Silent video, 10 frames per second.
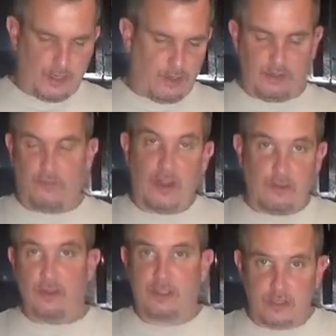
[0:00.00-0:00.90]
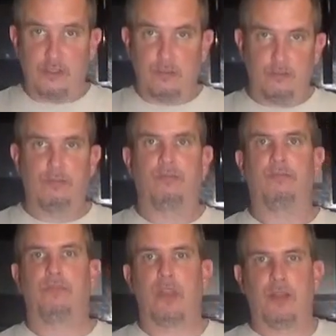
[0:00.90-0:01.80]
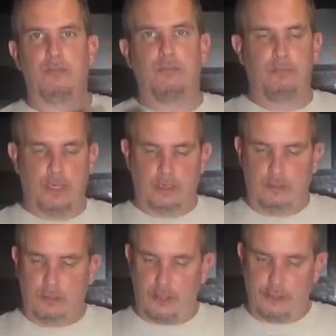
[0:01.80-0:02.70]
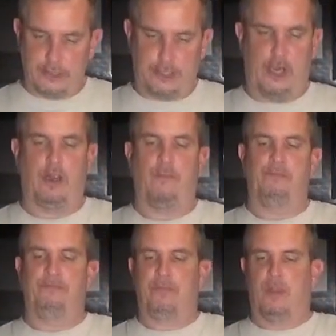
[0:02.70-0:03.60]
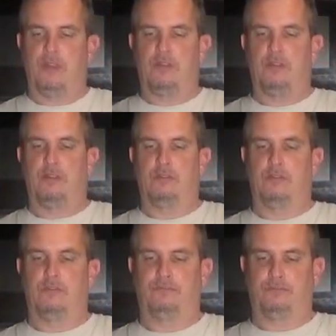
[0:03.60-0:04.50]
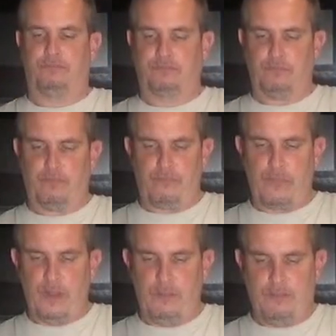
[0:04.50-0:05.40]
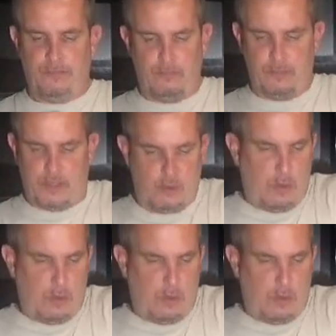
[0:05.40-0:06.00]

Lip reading: get all the flavors to mingle and merge. So, but